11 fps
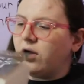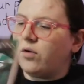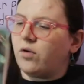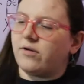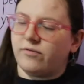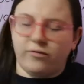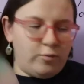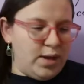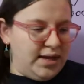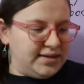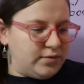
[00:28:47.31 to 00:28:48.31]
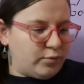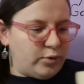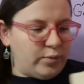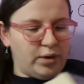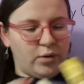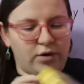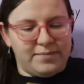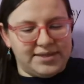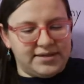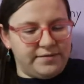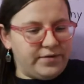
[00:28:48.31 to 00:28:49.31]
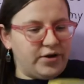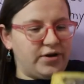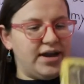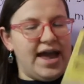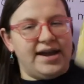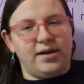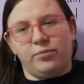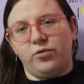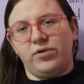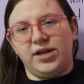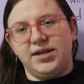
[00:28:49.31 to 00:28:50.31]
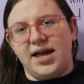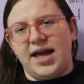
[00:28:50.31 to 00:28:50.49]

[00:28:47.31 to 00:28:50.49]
Court of Wings and Ruin, Court of Mist and Fury, and Uprooted.